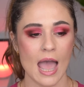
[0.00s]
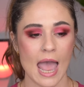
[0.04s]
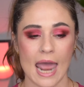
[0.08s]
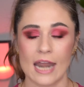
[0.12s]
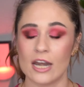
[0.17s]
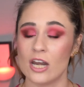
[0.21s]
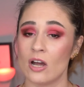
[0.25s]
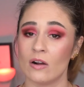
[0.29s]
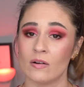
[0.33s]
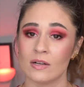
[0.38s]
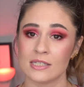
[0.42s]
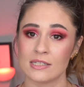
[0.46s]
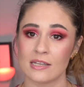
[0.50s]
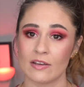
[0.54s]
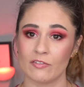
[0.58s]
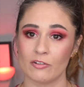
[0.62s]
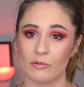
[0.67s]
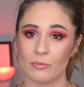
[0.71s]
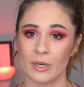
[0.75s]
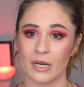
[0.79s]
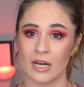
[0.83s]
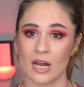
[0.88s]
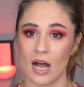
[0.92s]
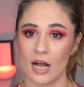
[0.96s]
and no one's ever
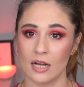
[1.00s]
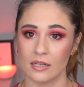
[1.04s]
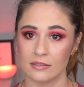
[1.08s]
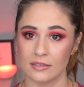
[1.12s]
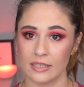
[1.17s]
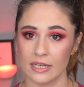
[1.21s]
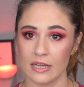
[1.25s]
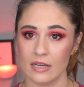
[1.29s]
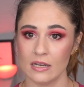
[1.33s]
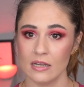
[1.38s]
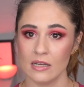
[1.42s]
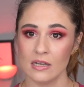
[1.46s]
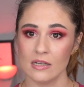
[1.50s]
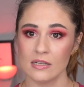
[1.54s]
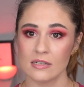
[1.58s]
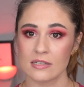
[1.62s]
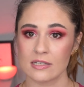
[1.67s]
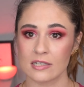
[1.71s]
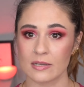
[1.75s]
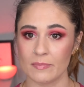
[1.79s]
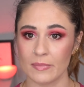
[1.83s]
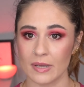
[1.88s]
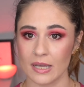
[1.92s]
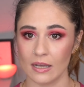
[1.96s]
been ugly
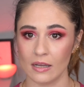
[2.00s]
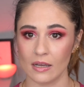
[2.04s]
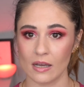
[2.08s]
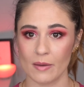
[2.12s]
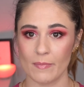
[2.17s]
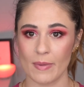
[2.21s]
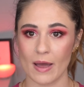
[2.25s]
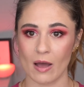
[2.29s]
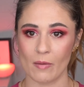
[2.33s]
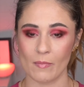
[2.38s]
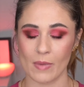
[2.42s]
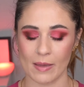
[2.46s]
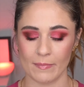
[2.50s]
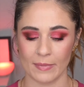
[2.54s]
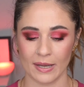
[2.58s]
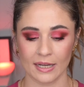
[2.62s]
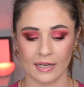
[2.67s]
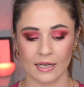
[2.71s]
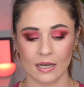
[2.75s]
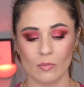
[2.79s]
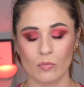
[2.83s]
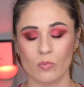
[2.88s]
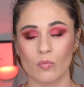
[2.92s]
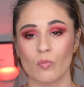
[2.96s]
to me about my
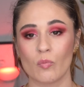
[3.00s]
makeup,